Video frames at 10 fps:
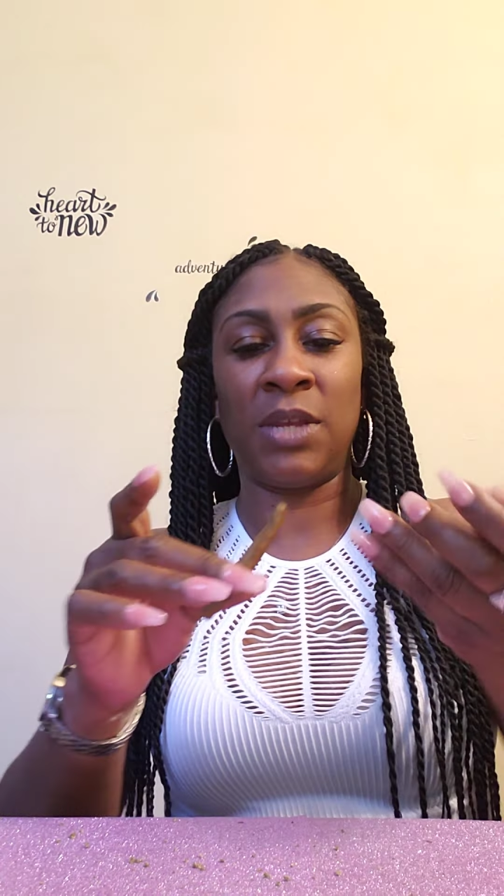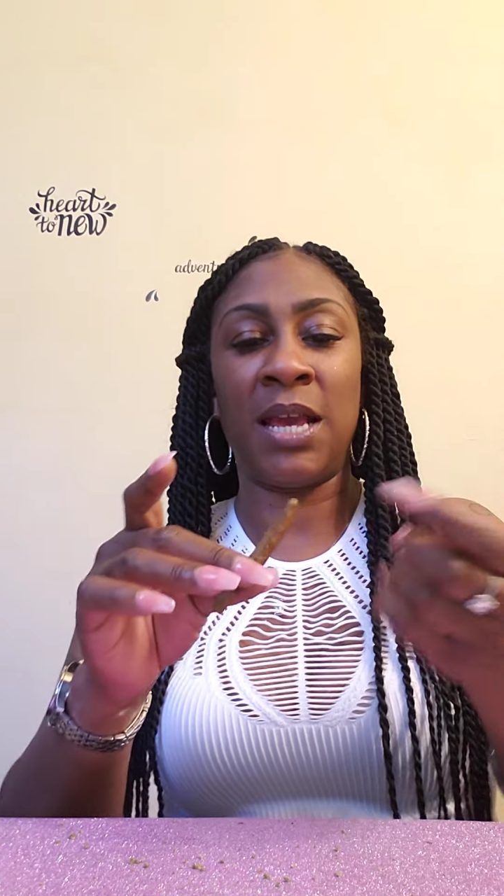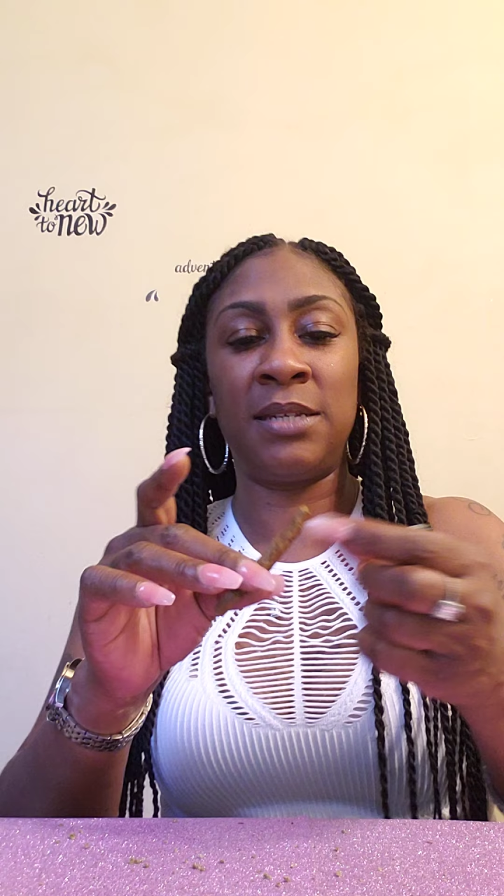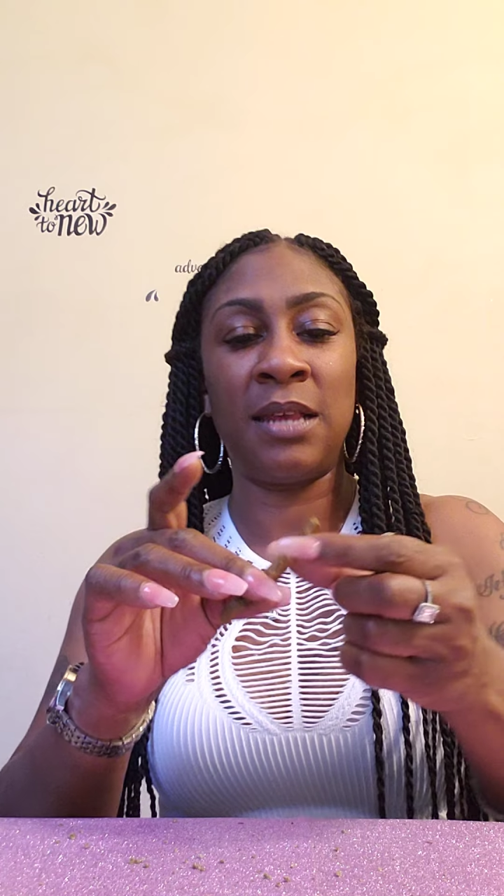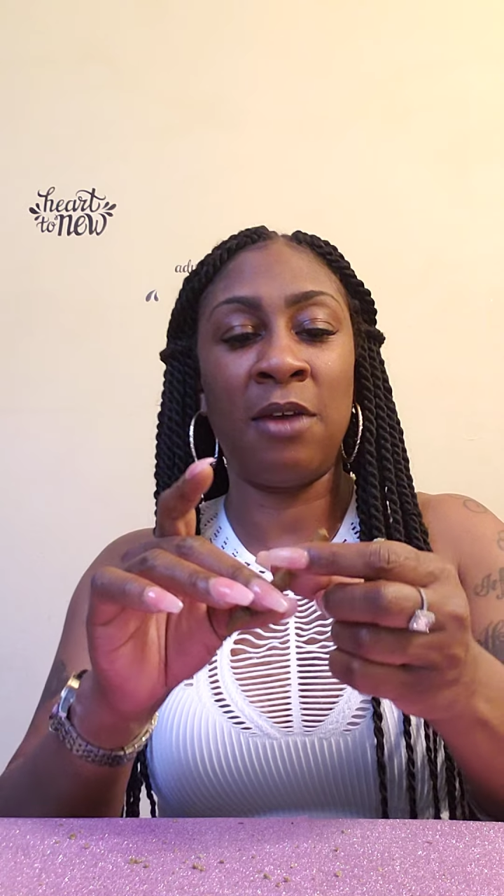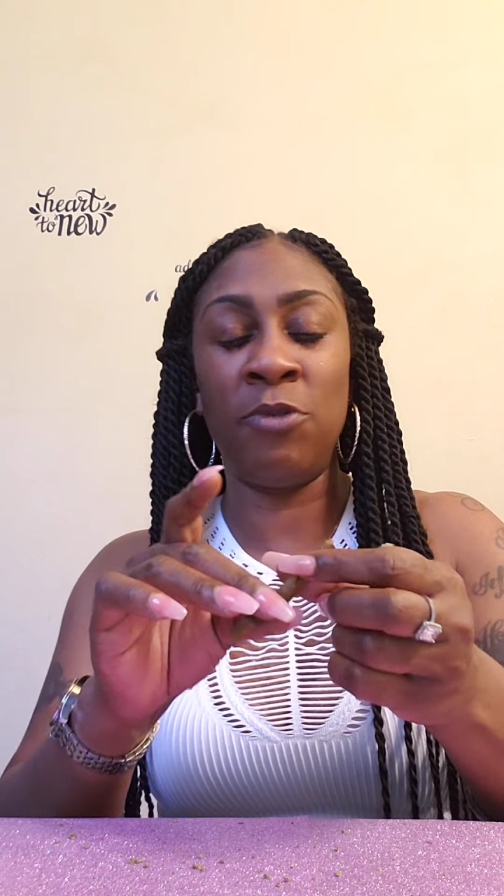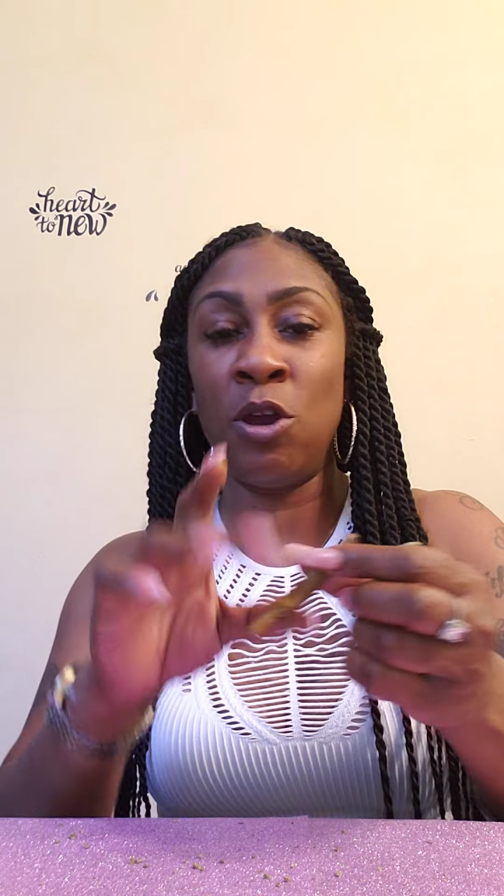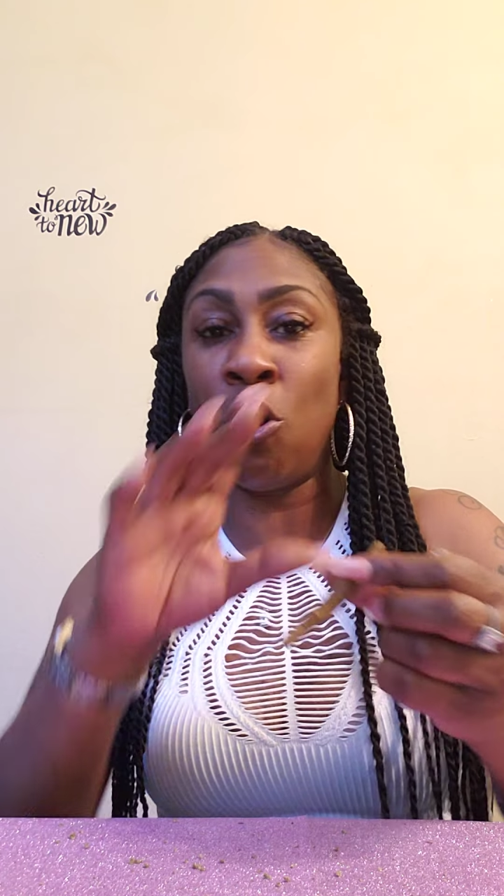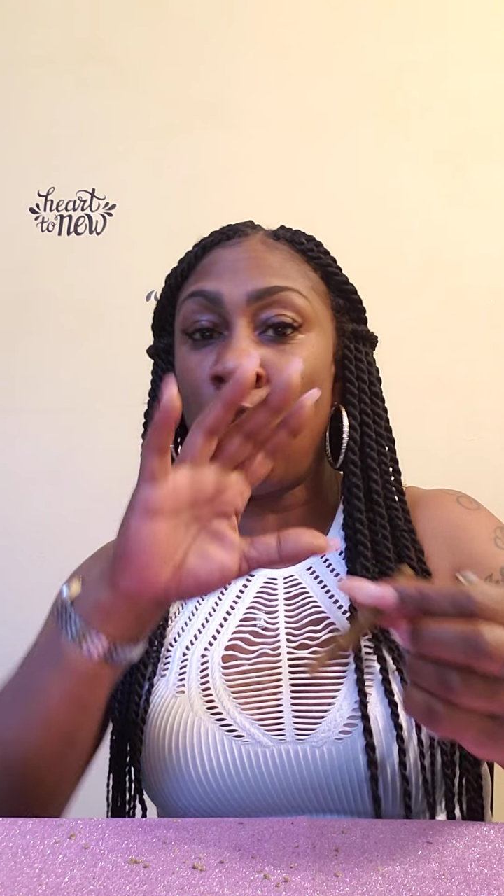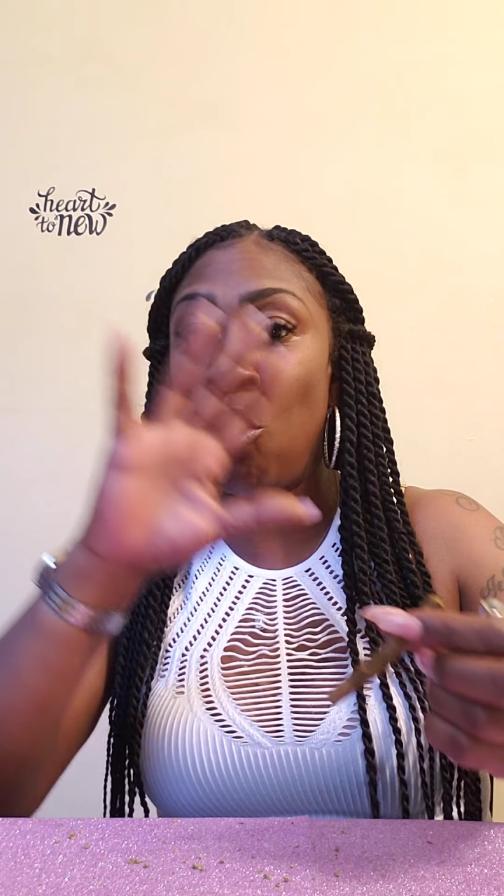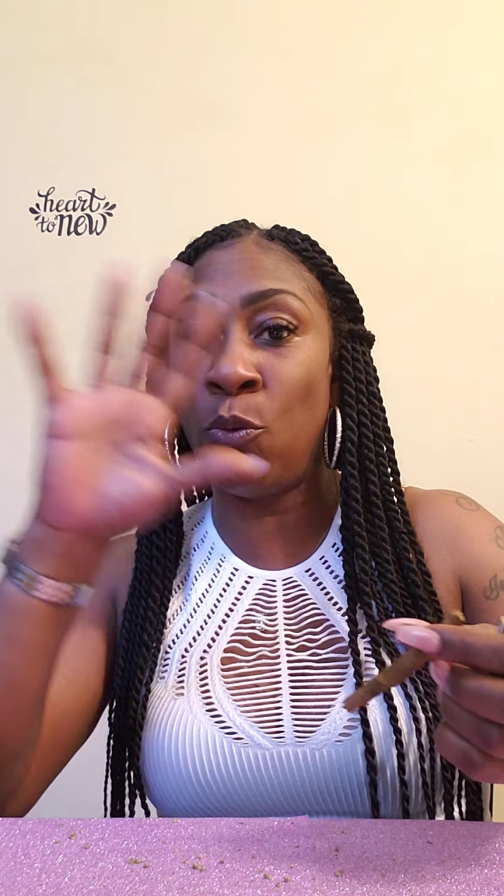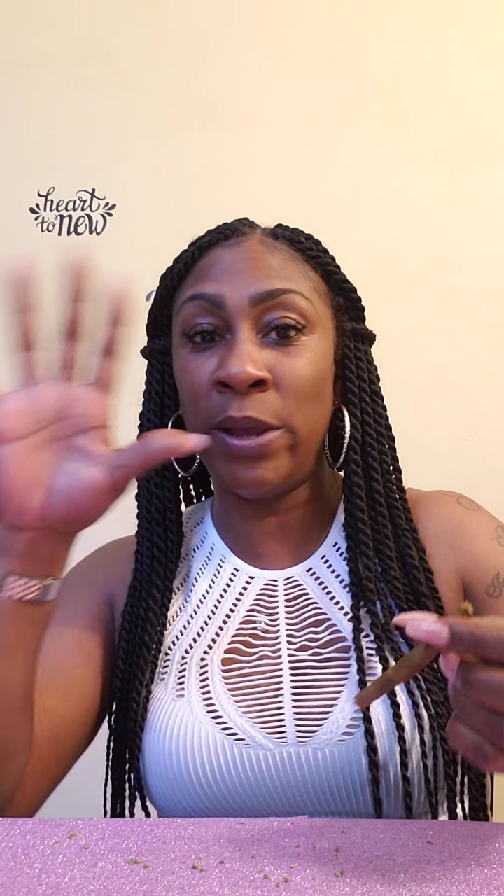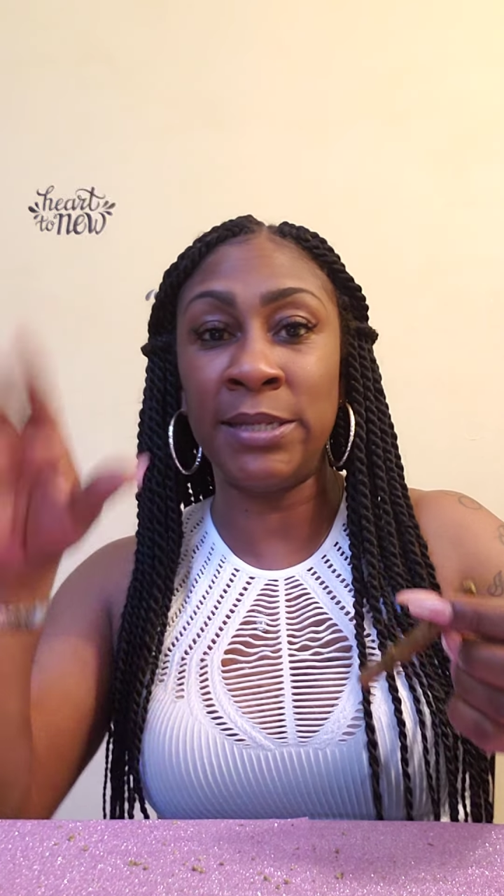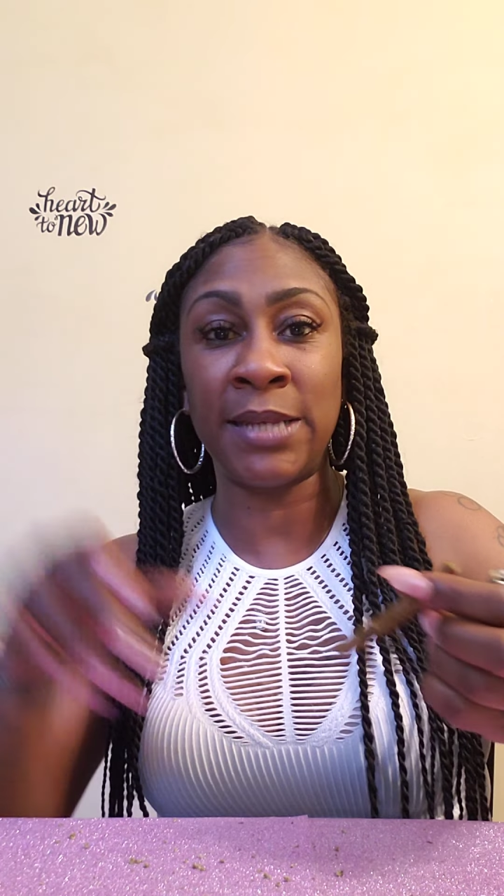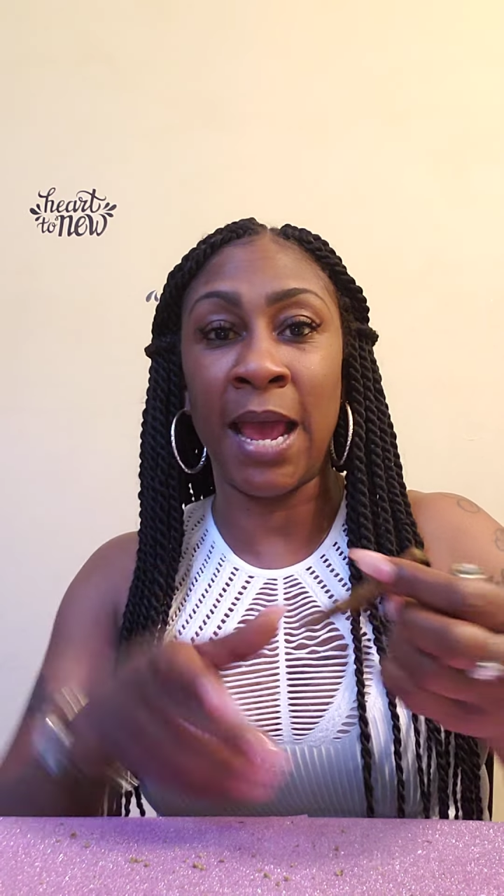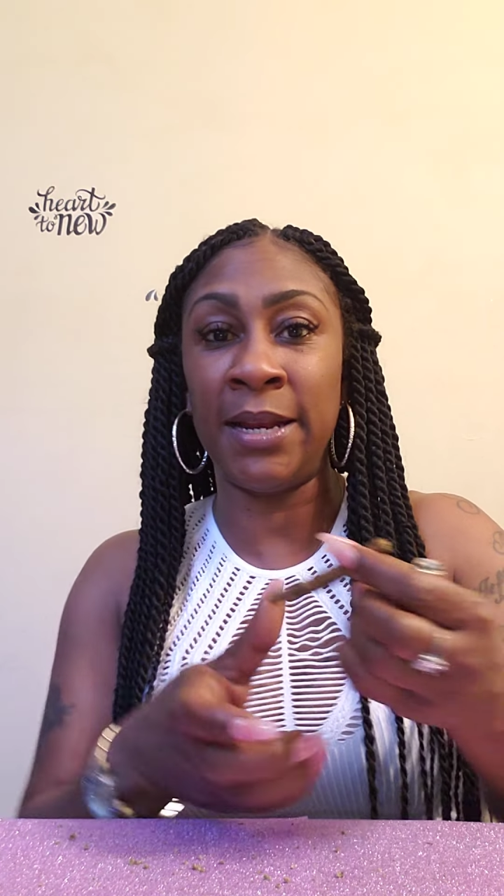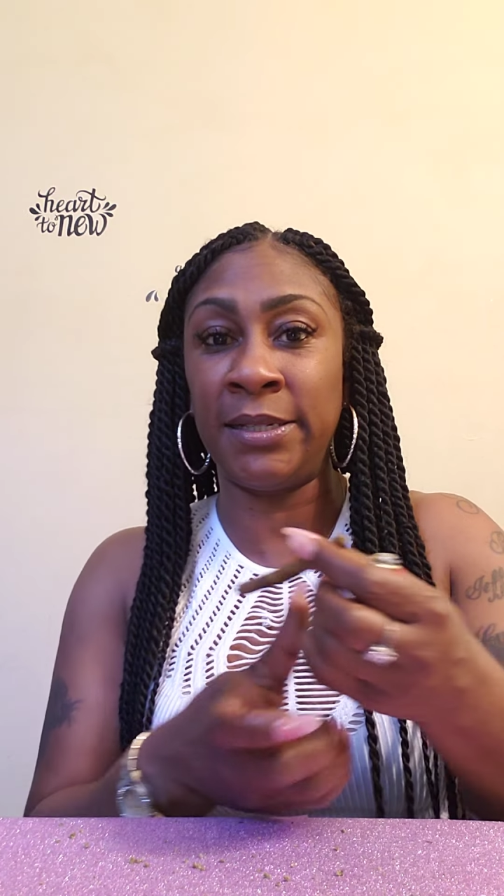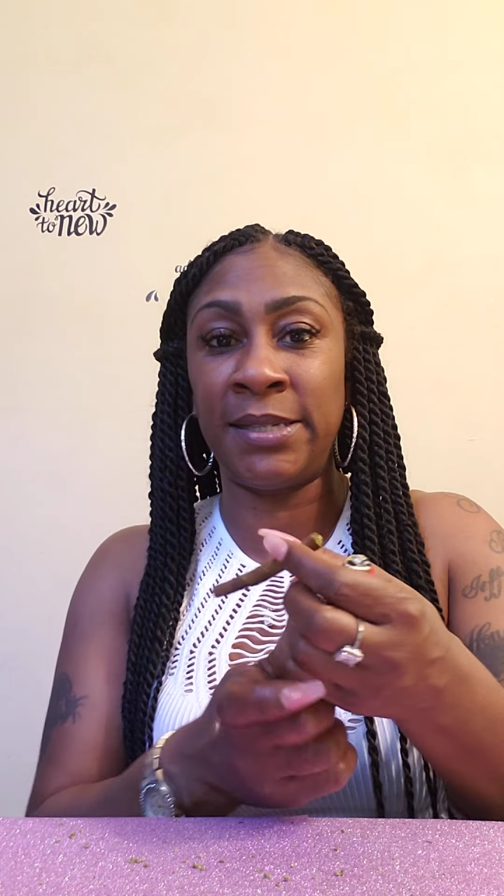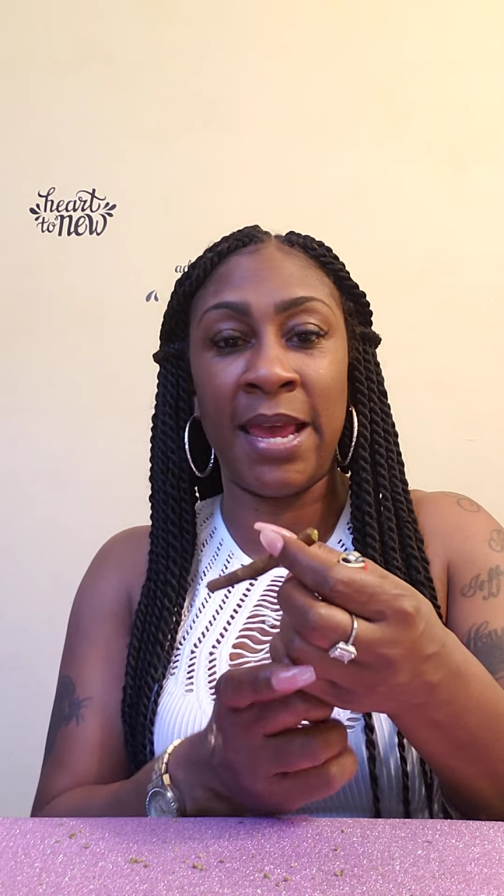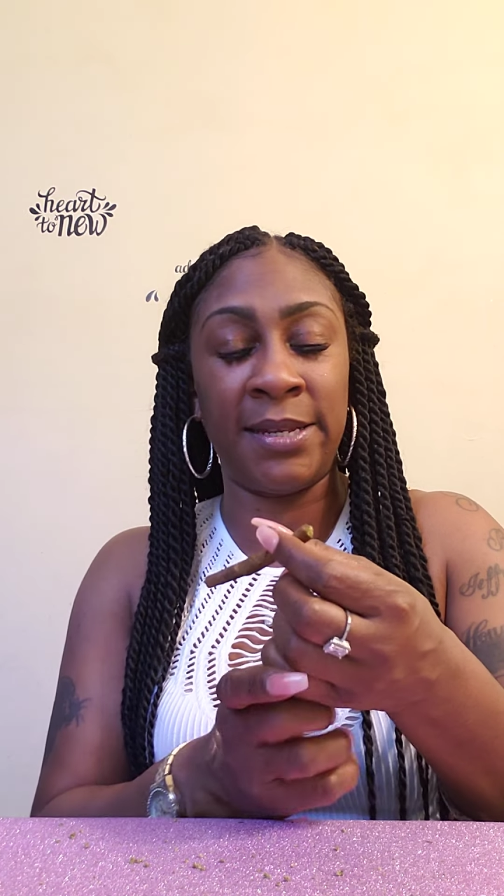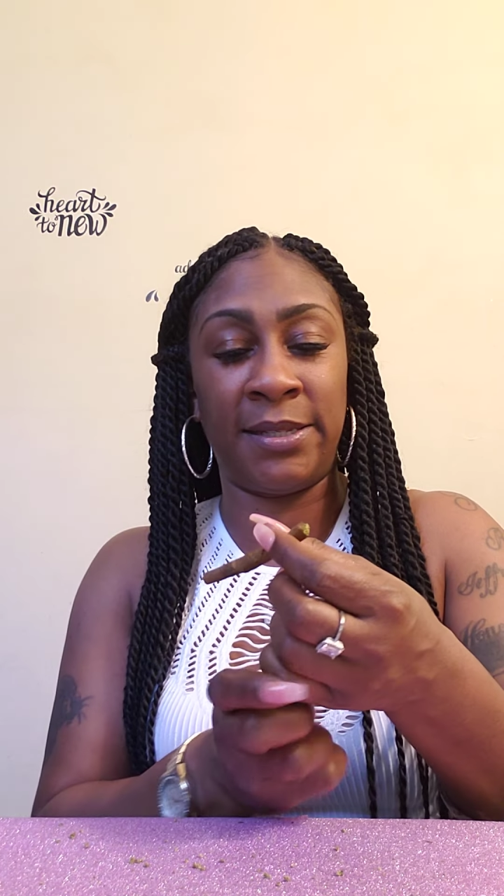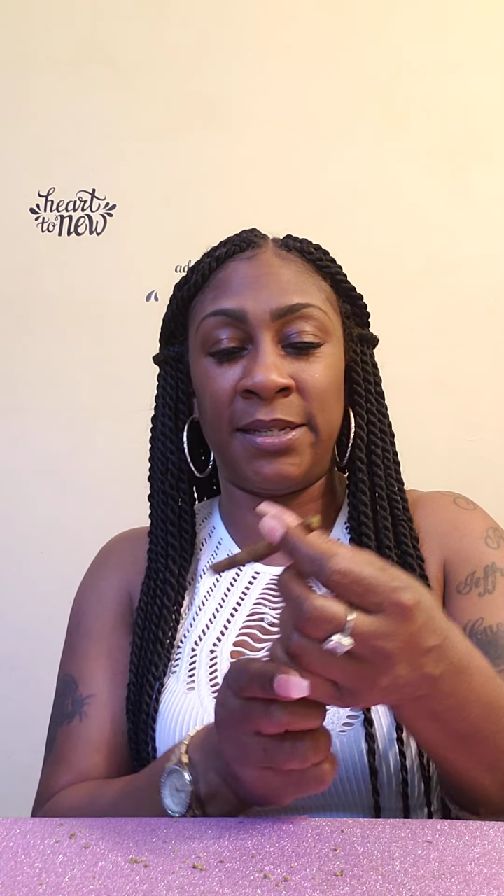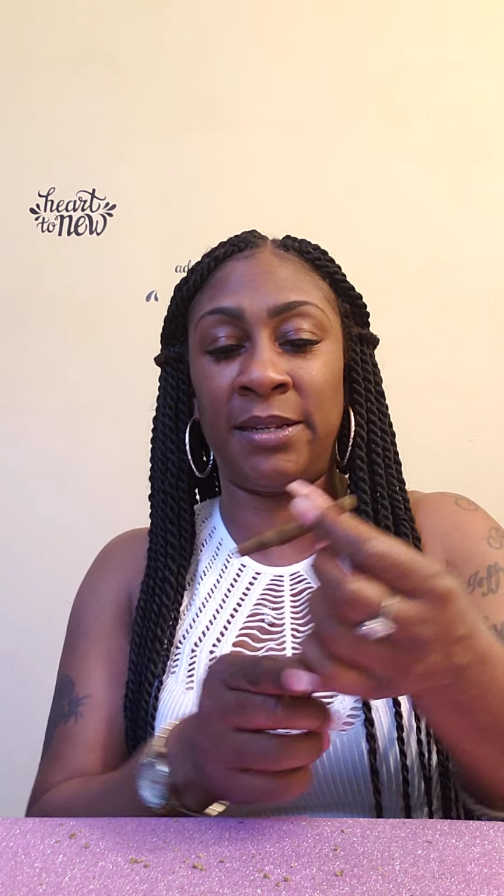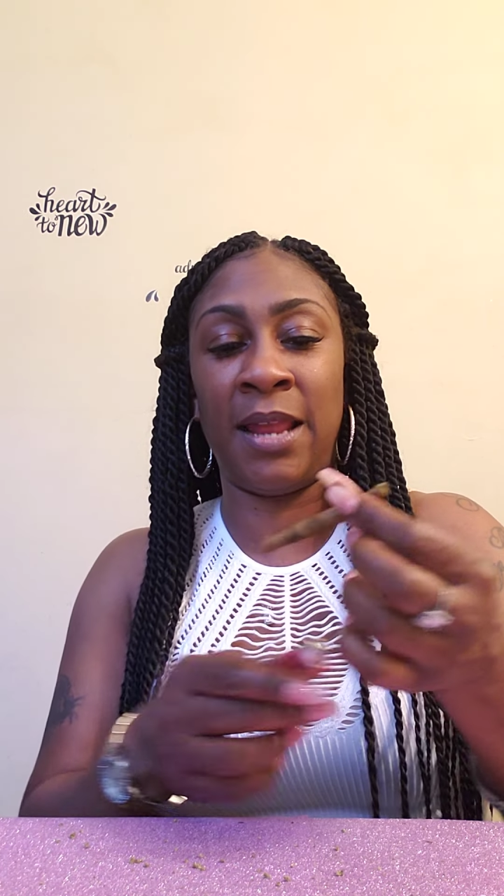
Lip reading: That's how we always got to test it.